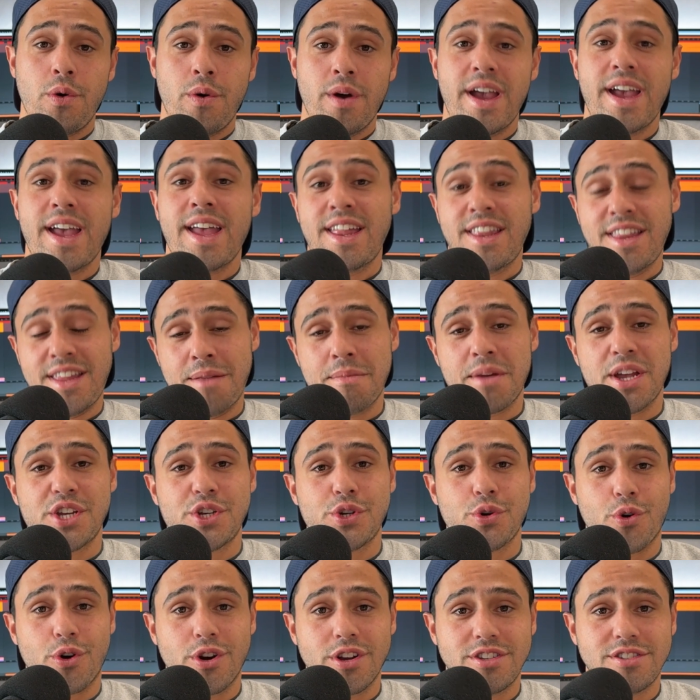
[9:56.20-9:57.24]
and in my
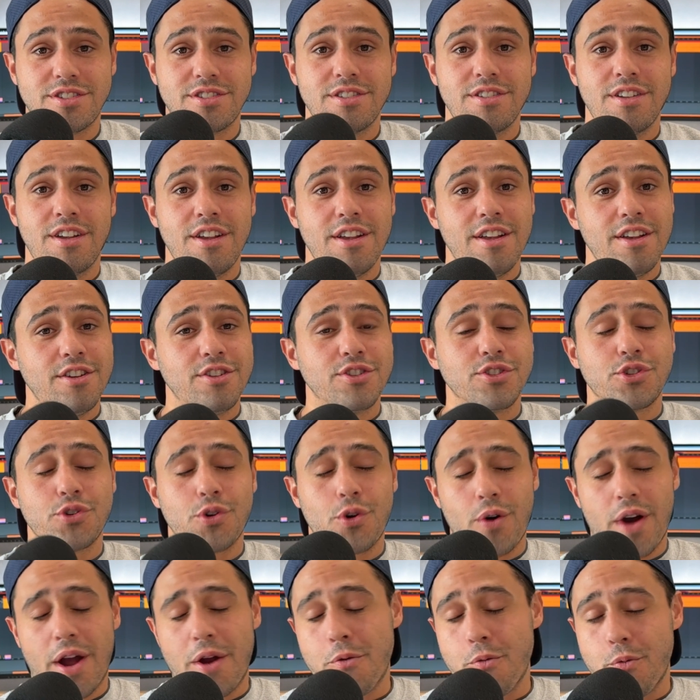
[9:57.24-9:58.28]
shorts. So
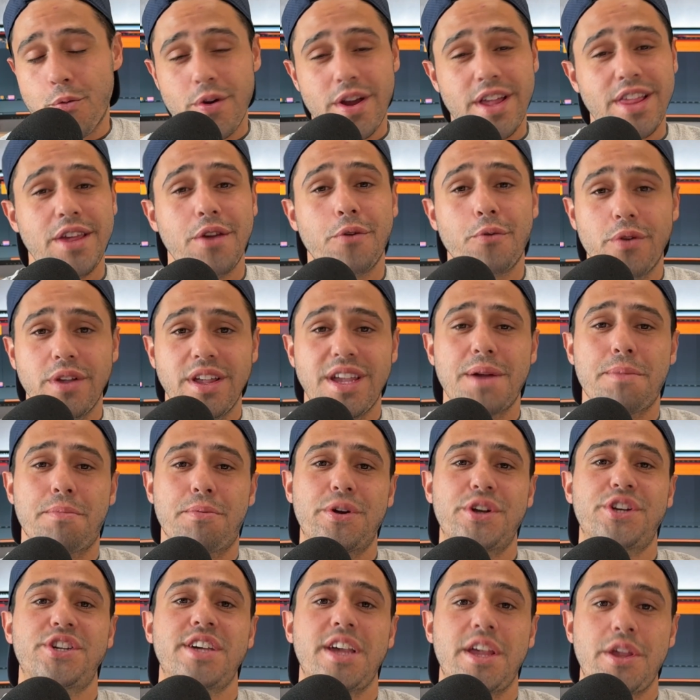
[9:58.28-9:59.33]
I really
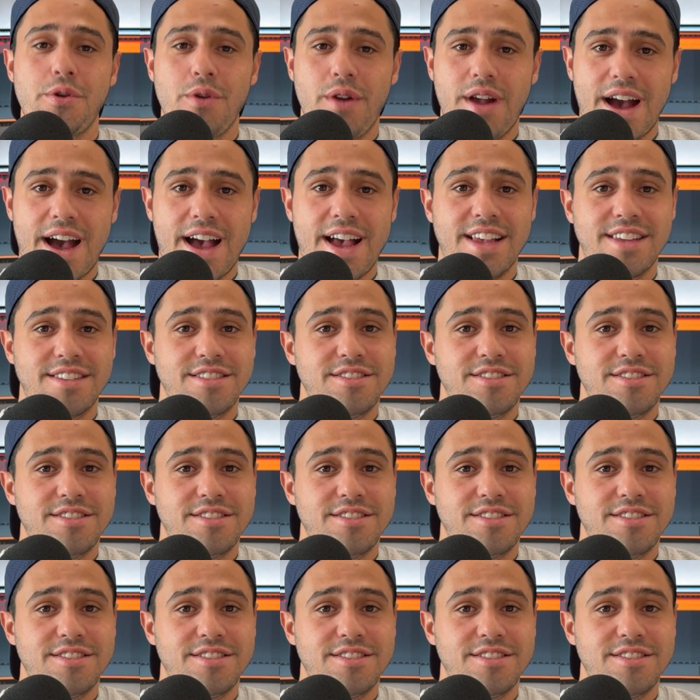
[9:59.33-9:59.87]
appreciate you guys